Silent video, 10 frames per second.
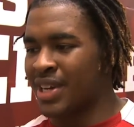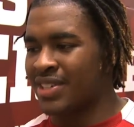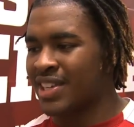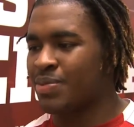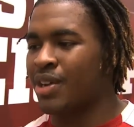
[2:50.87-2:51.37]

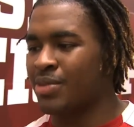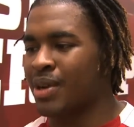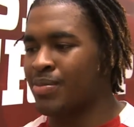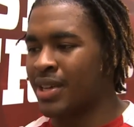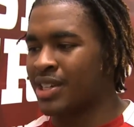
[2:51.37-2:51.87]
So that's probably
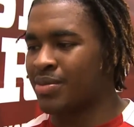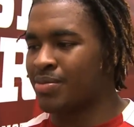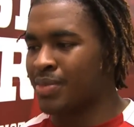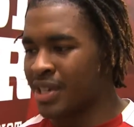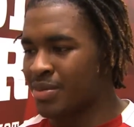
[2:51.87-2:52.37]
my
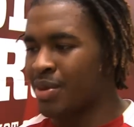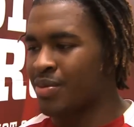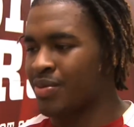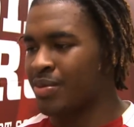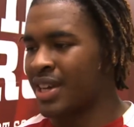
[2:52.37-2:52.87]
biggest
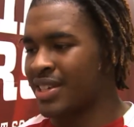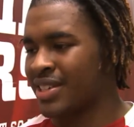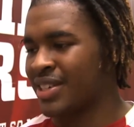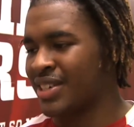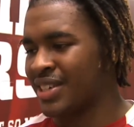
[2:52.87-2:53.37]
moment from last
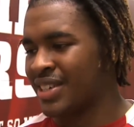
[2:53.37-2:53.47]
year.